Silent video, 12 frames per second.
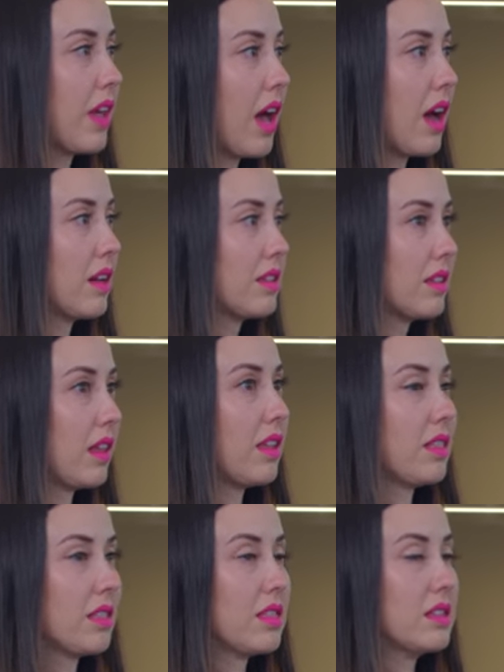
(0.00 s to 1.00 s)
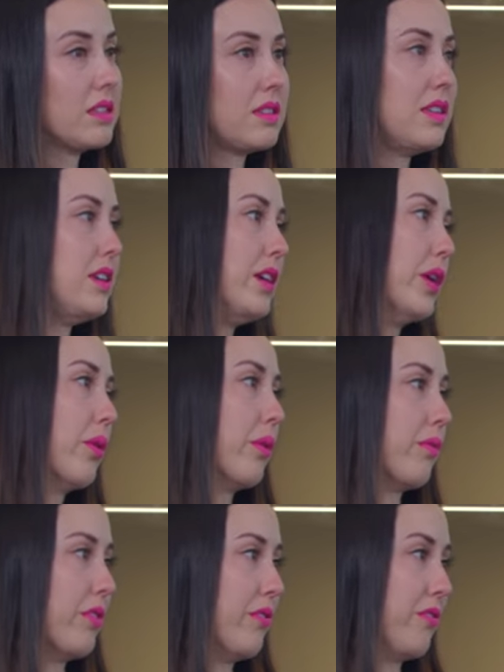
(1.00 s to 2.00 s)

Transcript: Yeah, like the CEO of the